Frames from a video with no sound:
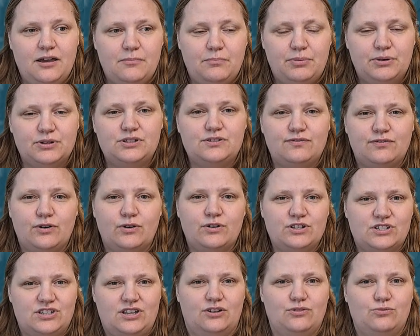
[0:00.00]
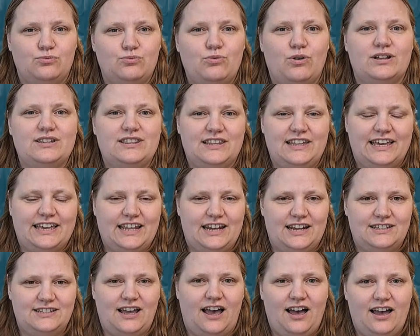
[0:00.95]
puts focus on one leg at
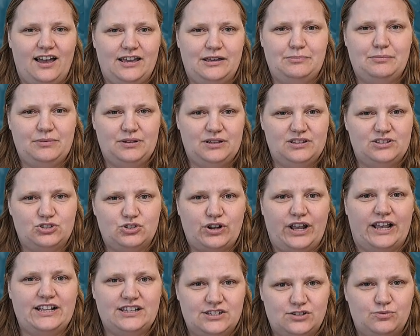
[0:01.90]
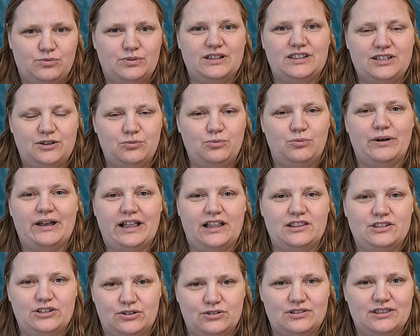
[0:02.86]
a time, trains really
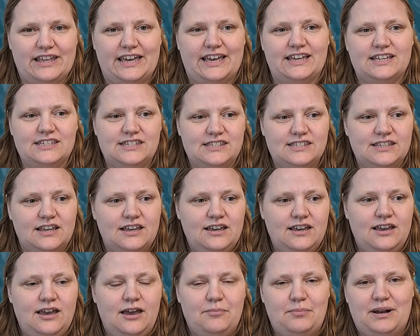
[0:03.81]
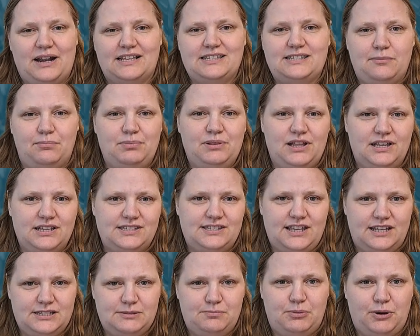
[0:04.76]
well your legs, But as a plus
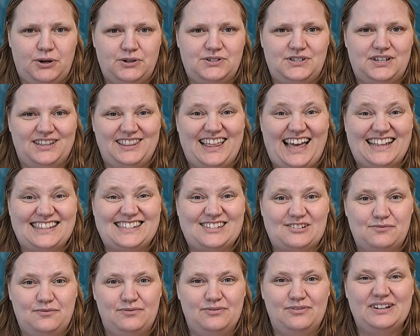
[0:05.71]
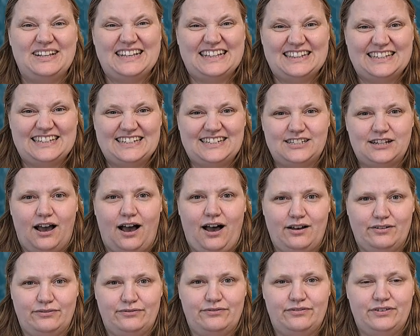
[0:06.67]
size person, that's really
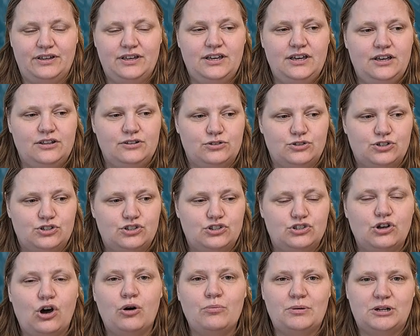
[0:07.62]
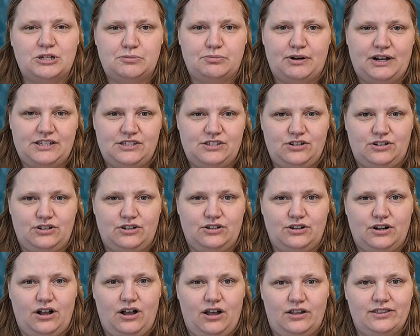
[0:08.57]
tough. There's so much
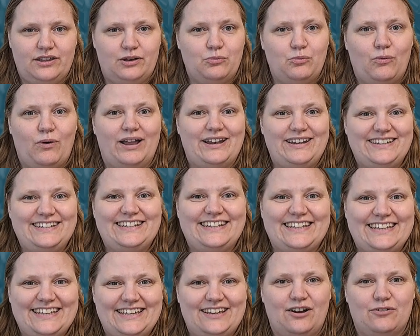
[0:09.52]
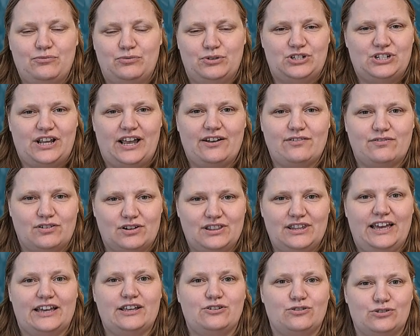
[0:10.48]
pressure on the one knee of whichever
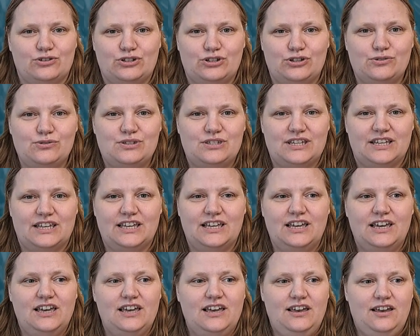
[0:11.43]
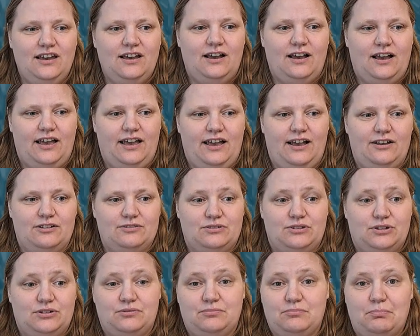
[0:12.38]
leg you're using.
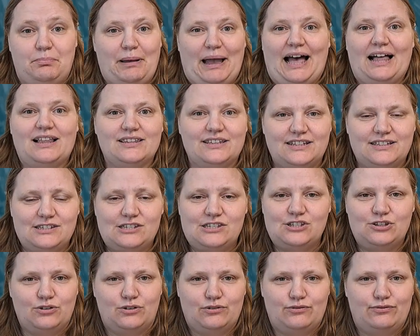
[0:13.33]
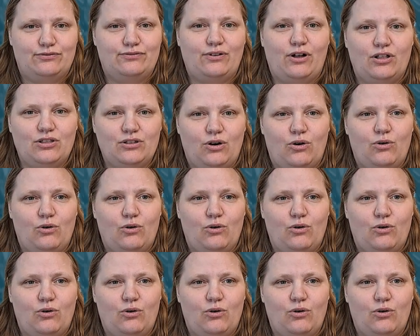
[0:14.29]
Balance, you can fall